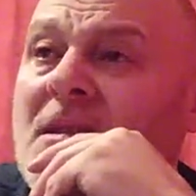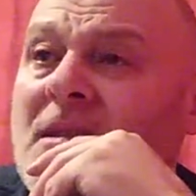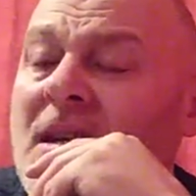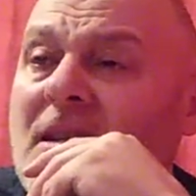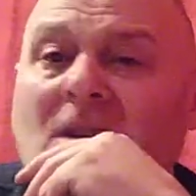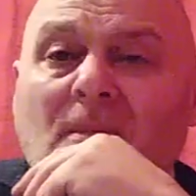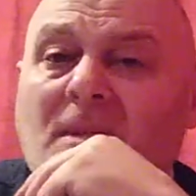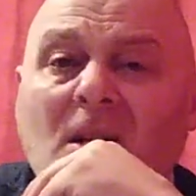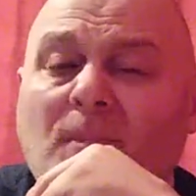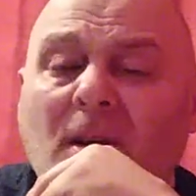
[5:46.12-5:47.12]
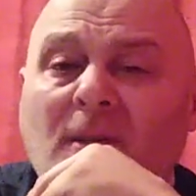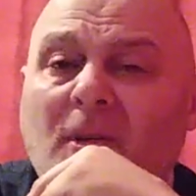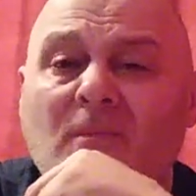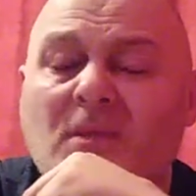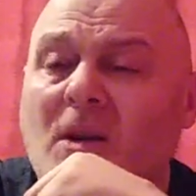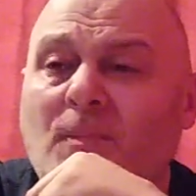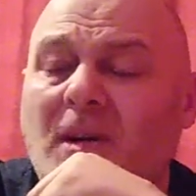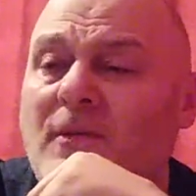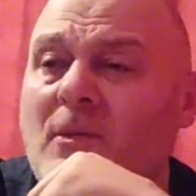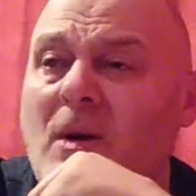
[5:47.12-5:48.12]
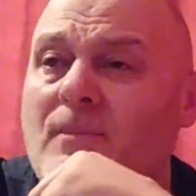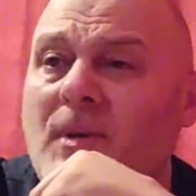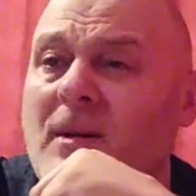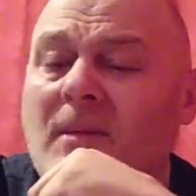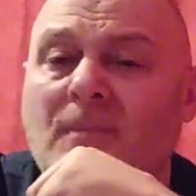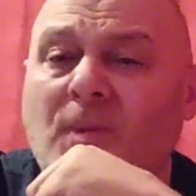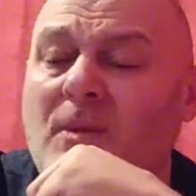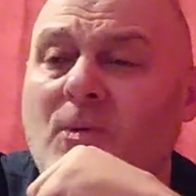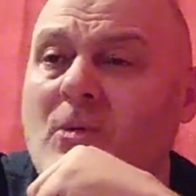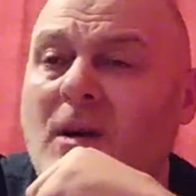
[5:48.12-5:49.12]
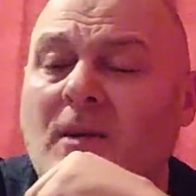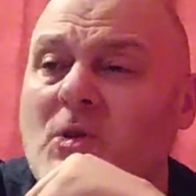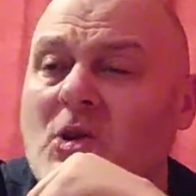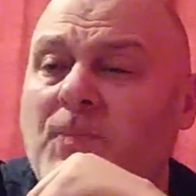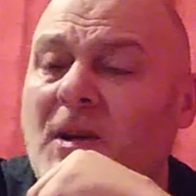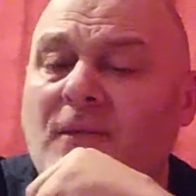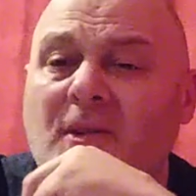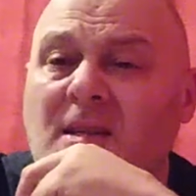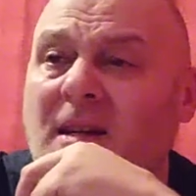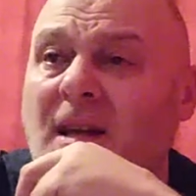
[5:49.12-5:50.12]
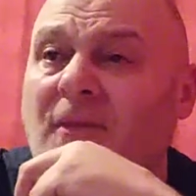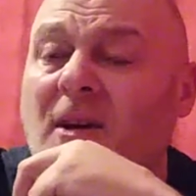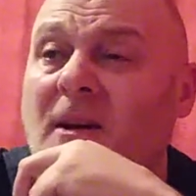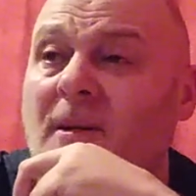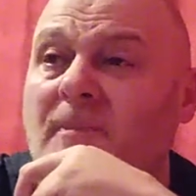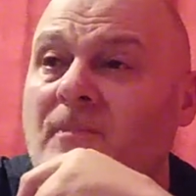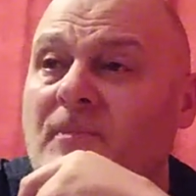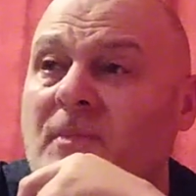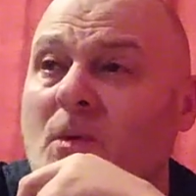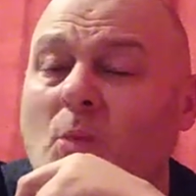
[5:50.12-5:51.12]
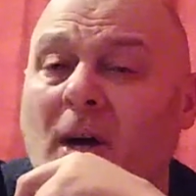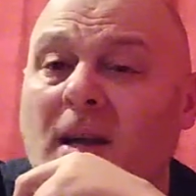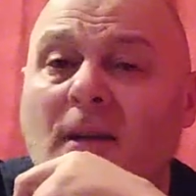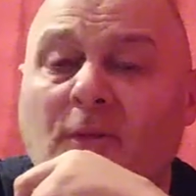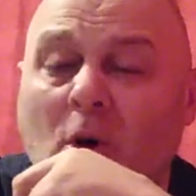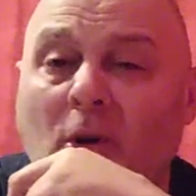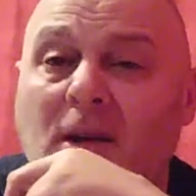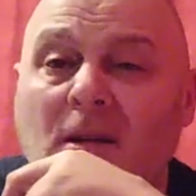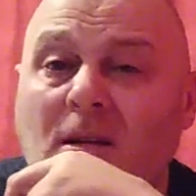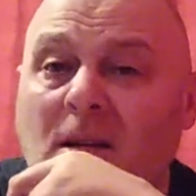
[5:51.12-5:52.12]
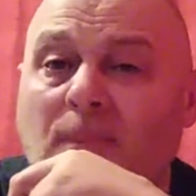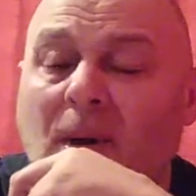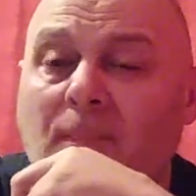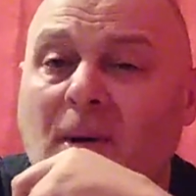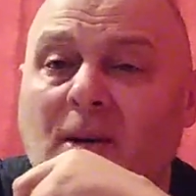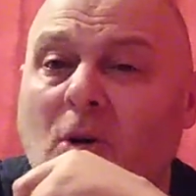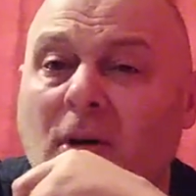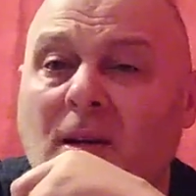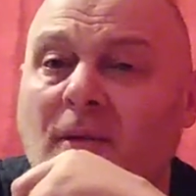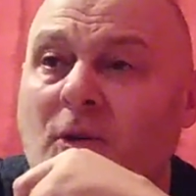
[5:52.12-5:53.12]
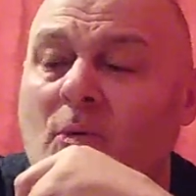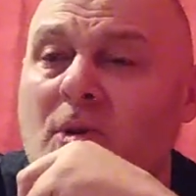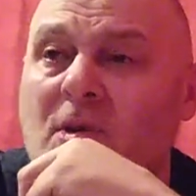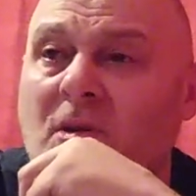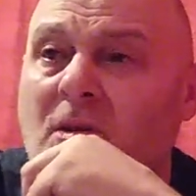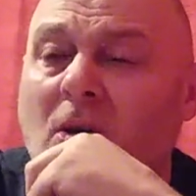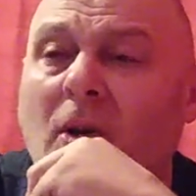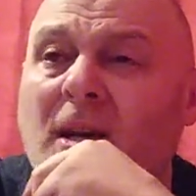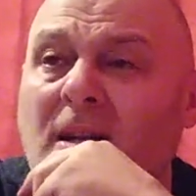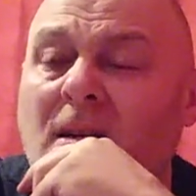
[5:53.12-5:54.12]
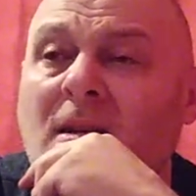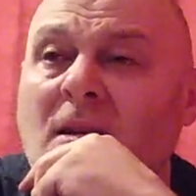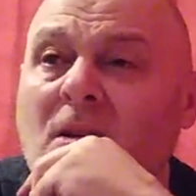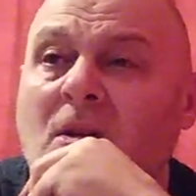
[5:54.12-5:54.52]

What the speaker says: yeah, I don't believe it. Don't believe it one bit. And people, I just believe it's another way of conning the public, conning the viewers, conning,